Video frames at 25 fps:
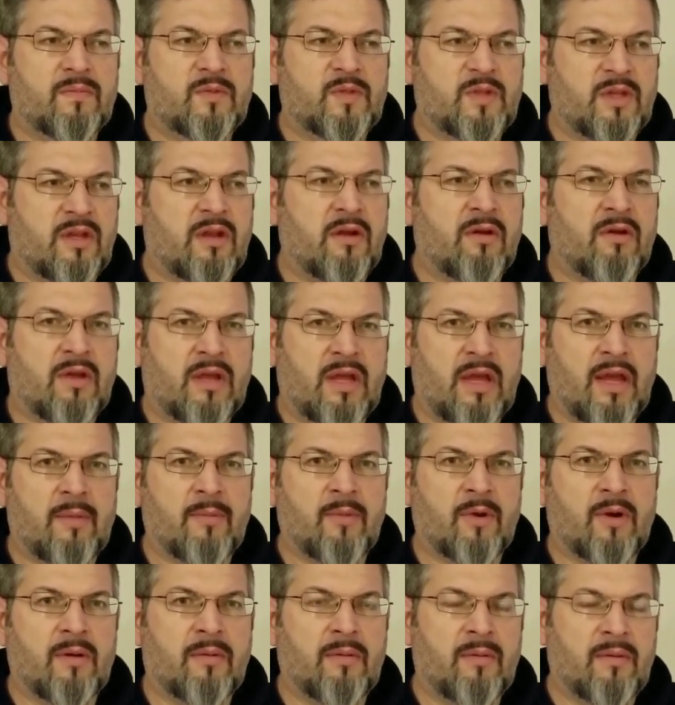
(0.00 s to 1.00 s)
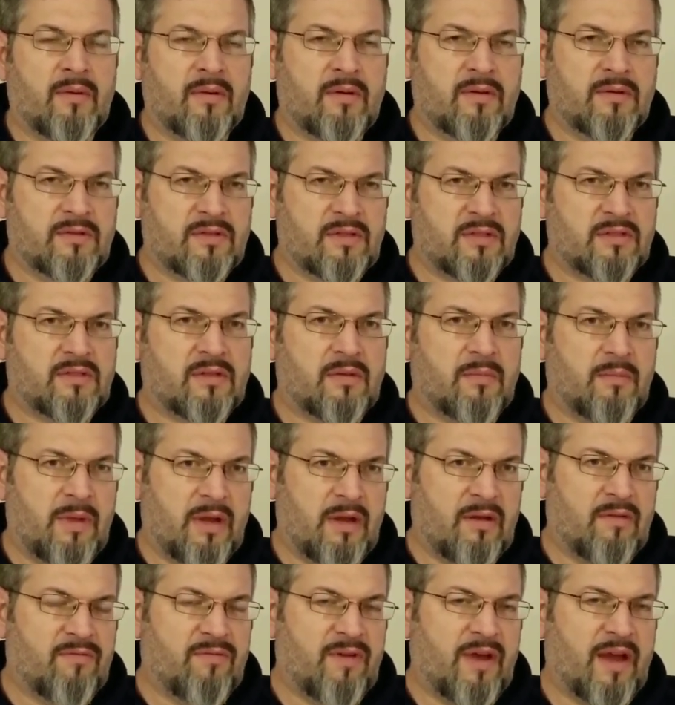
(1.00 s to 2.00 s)
security camera system
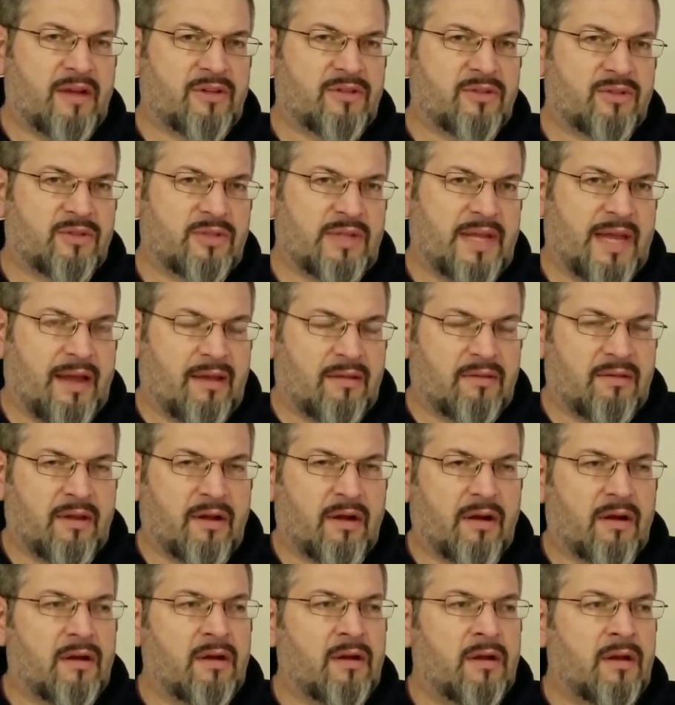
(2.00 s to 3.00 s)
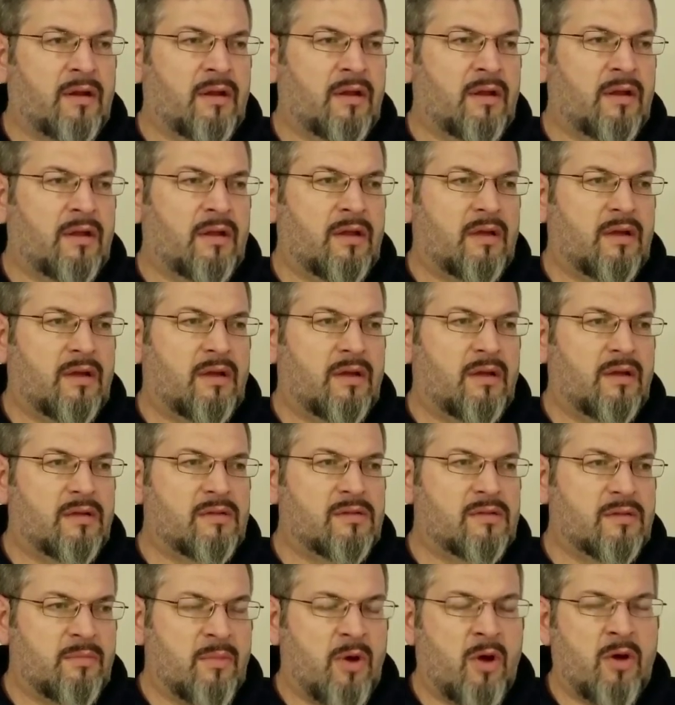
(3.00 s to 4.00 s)
manufacturers out there.
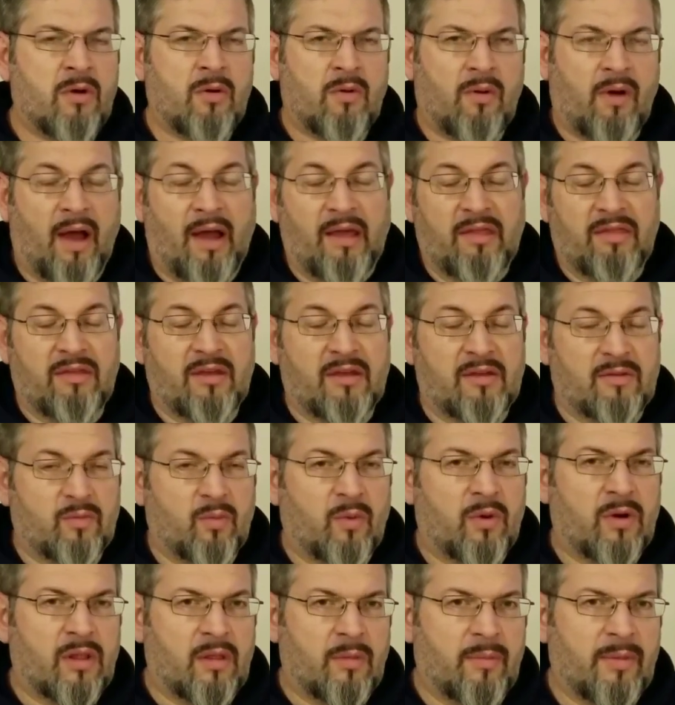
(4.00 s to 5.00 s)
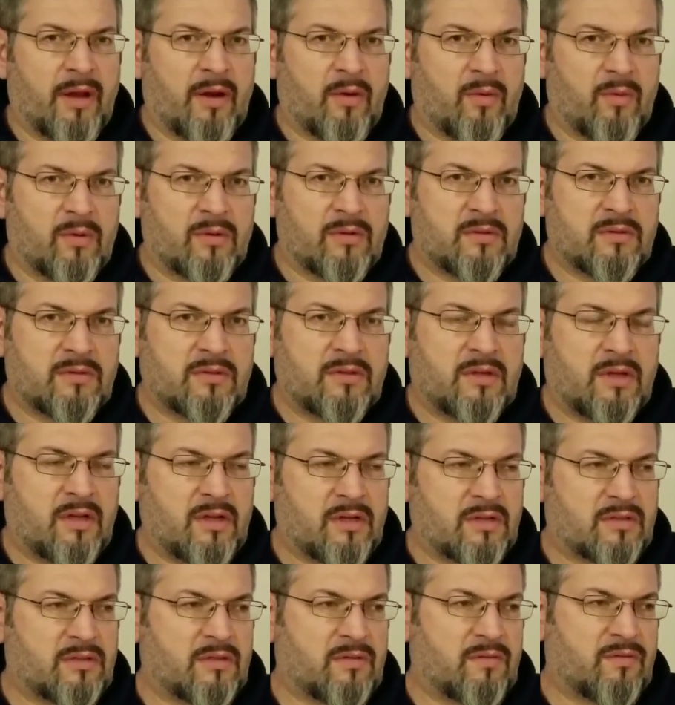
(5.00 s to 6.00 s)
Zmodo, I think, is one of the better ones
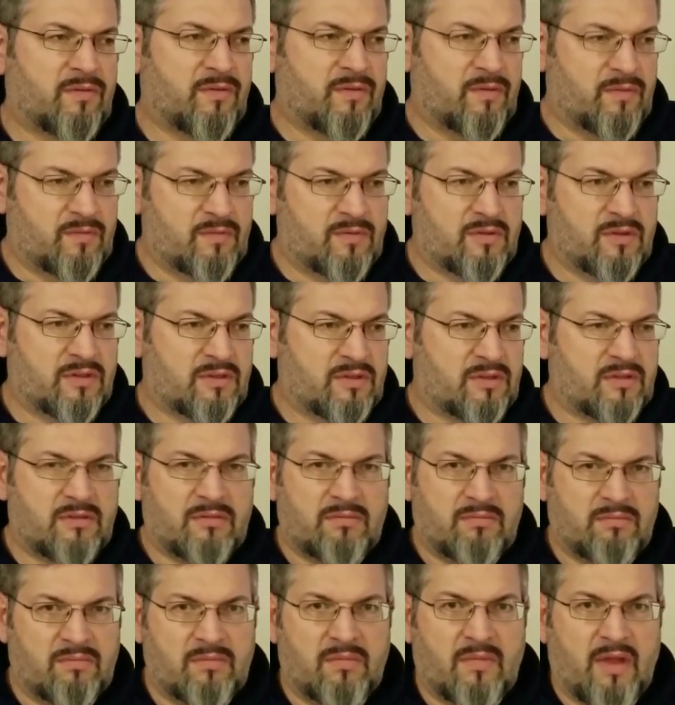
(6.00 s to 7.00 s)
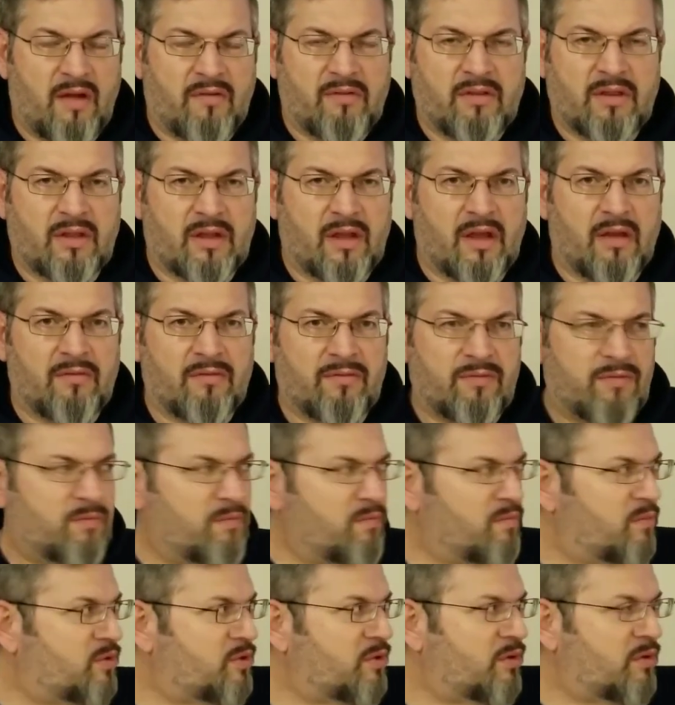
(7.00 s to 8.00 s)
because of just everything I've
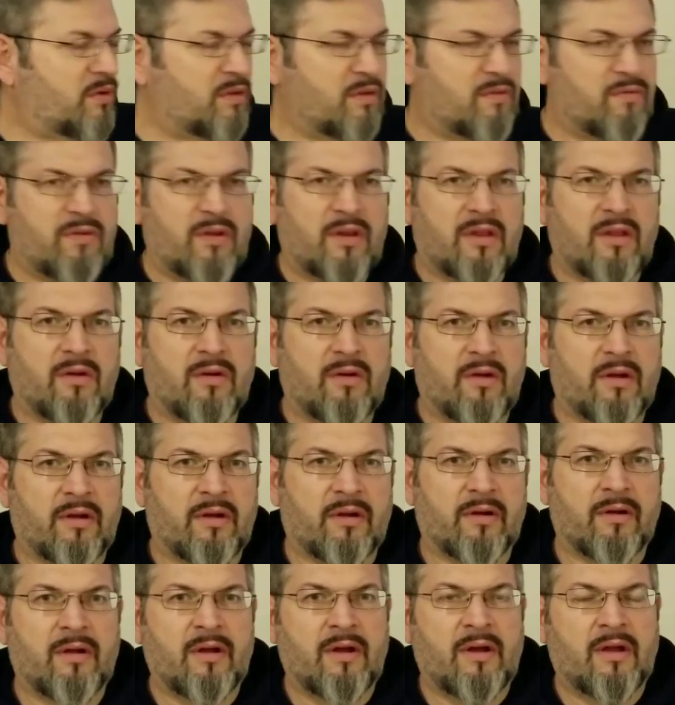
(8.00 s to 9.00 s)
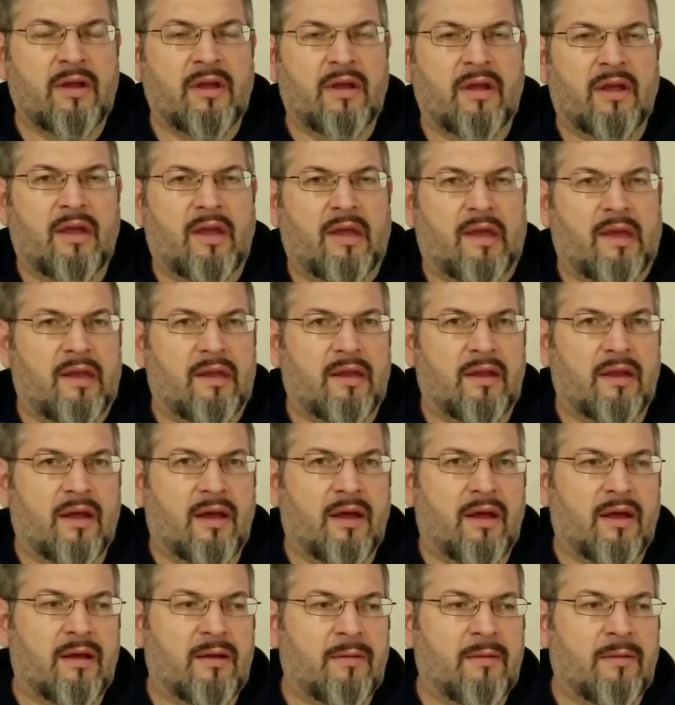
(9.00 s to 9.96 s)
showed in the video here. And